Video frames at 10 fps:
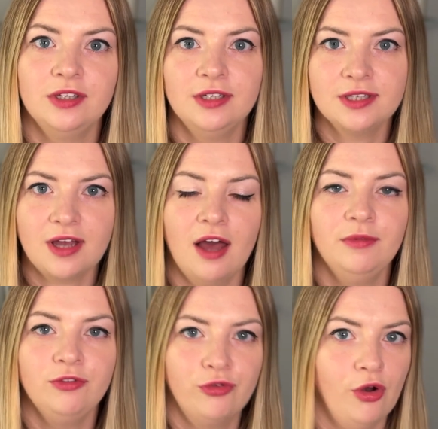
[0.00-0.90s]
is
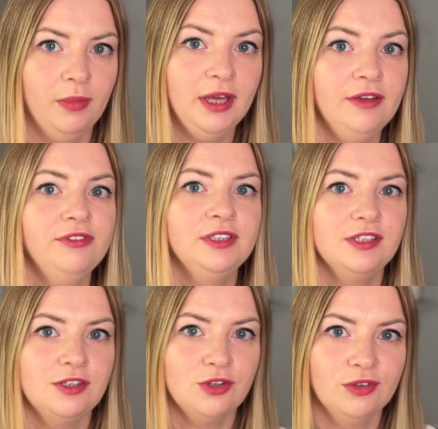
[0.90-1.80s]
coming from? If it
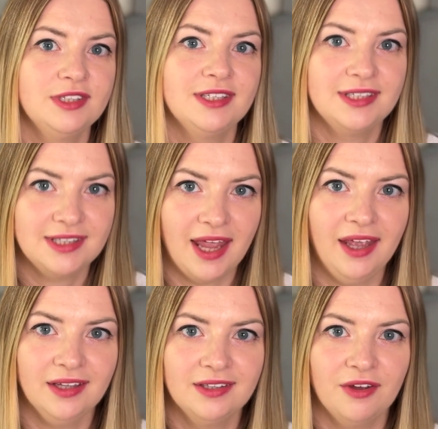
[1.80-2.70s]
is not
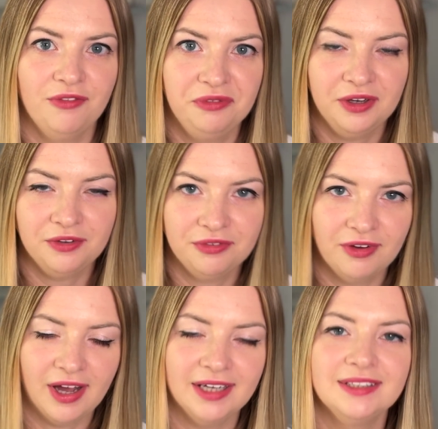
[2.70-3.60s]
state
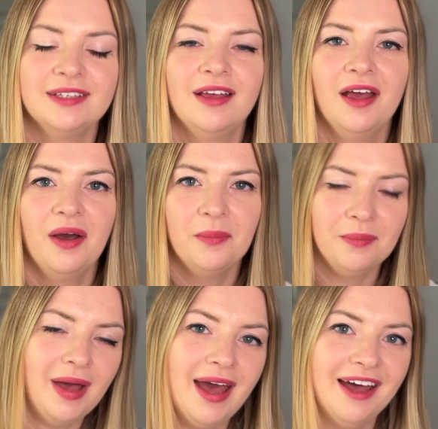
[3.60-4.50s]
verified
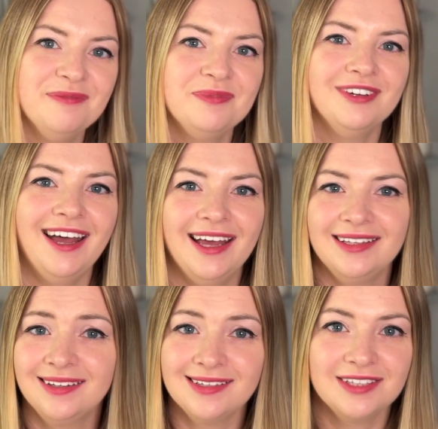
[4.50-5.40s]
map,
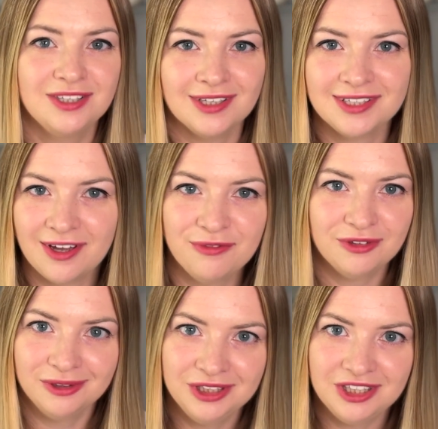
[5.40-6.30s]
and this is just some
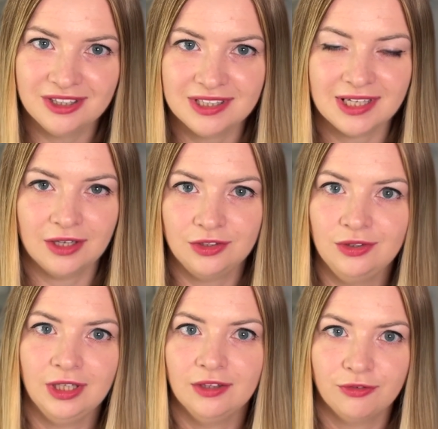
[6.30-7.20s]
volunteers are
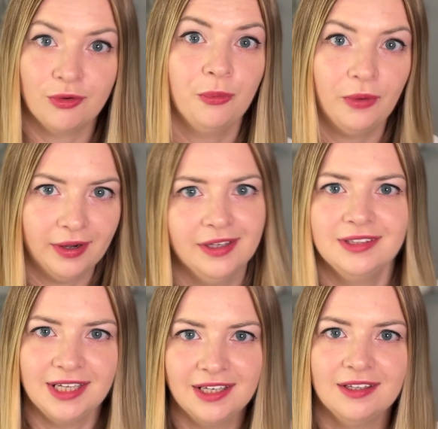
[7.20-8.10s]
doing it, from where they're
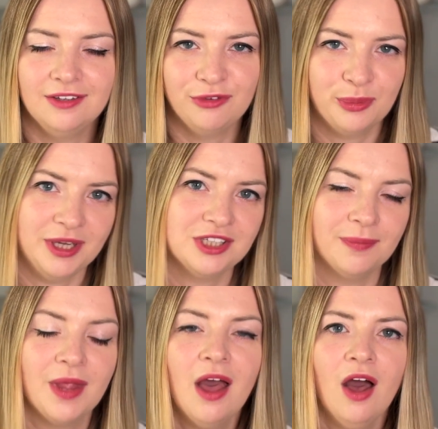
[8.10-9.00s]
taking information.
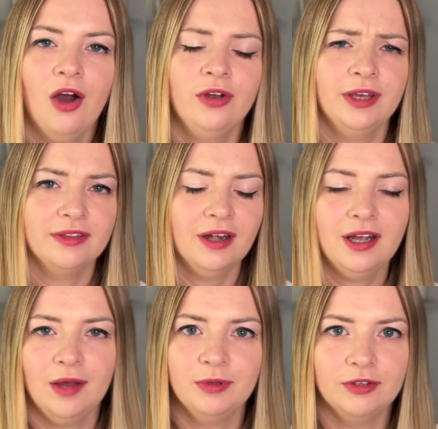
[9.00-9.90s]
Okay, there are a
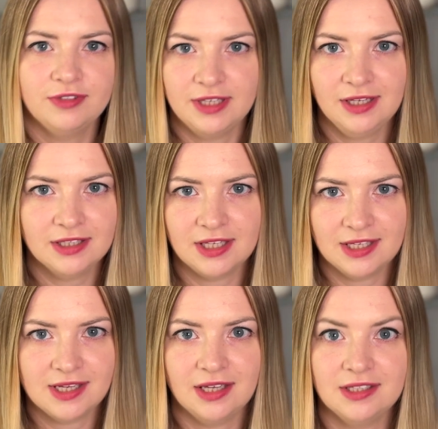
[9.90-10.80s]
couple of things,
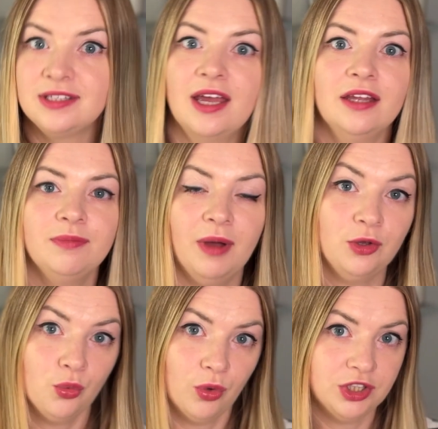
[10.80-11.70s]
as I understand,
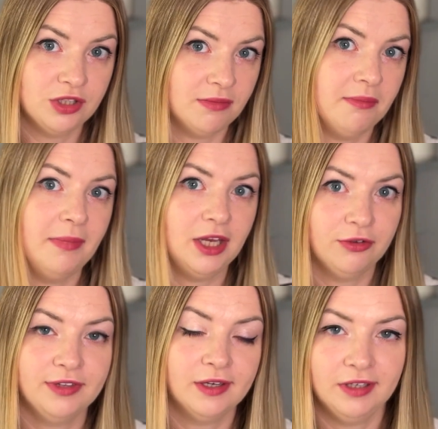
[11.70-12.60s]
by watching many
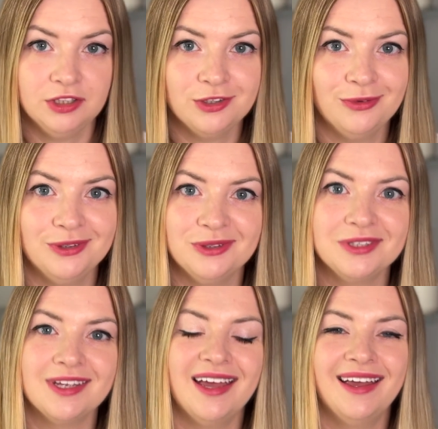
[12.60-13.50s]
of their
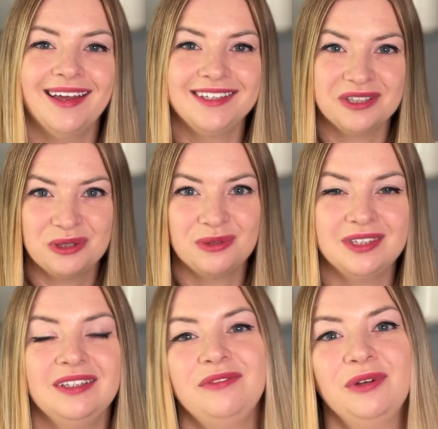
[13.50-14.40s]
interviews, just to
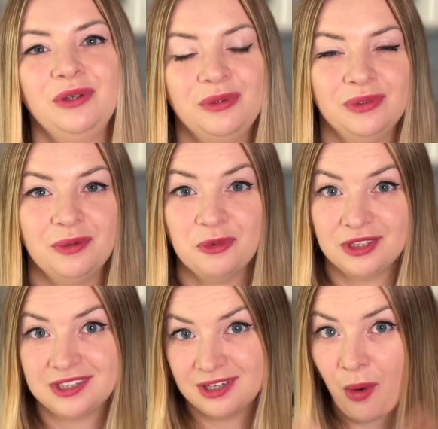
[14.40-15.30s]
deliver you the
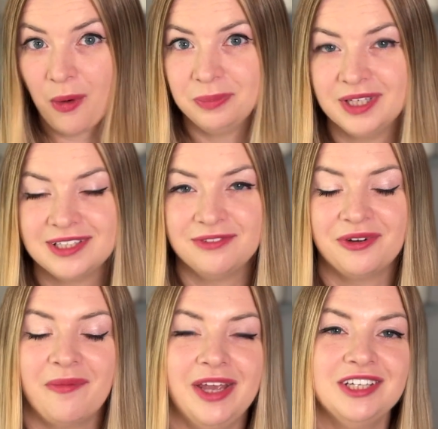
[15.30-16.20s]
most complex
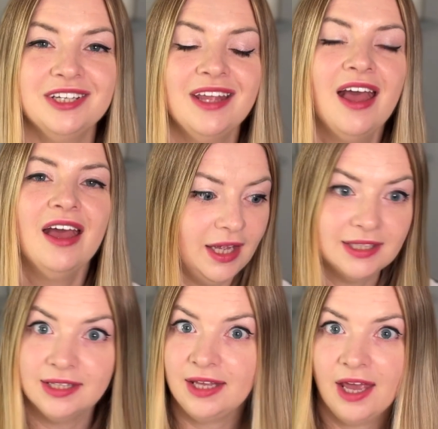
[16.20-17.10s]
information.
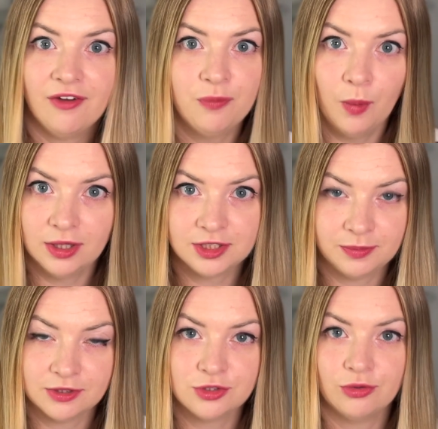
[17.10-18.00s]
They have
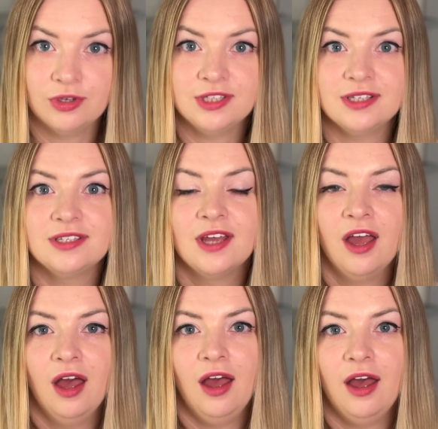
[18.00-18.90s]
multiple sources.
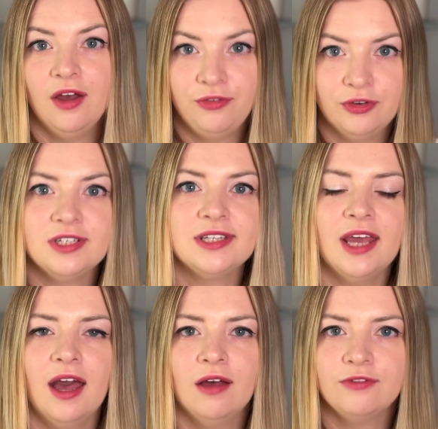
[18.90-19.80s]
First, they
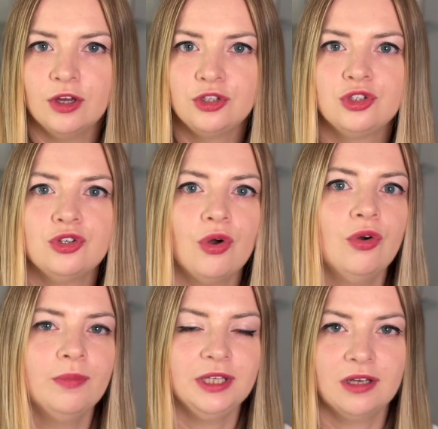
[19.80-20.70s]
have
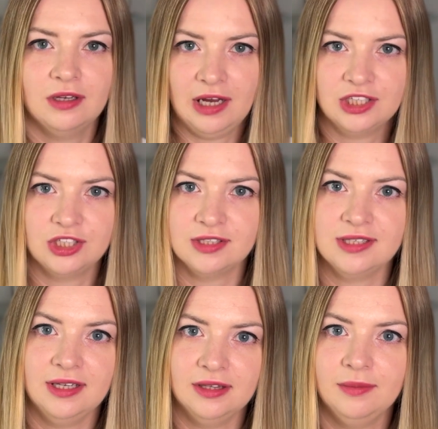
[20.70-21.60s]
so many connections
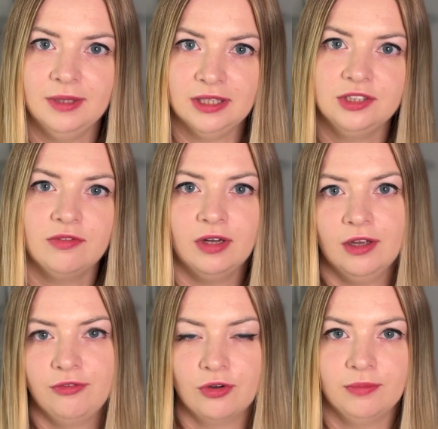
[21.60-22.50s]
in the military
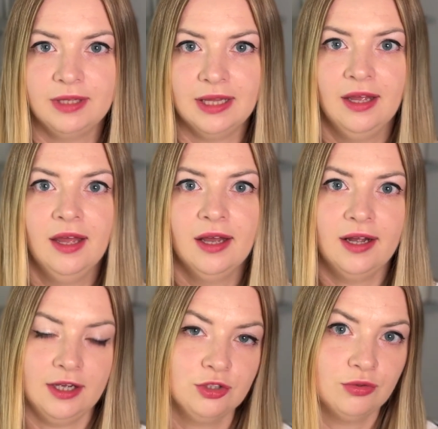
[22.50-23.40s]
from the
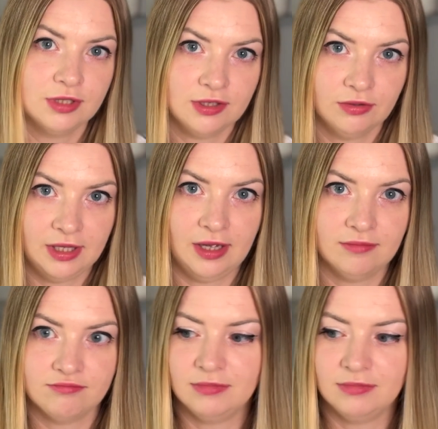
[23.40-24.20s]
guys who is on the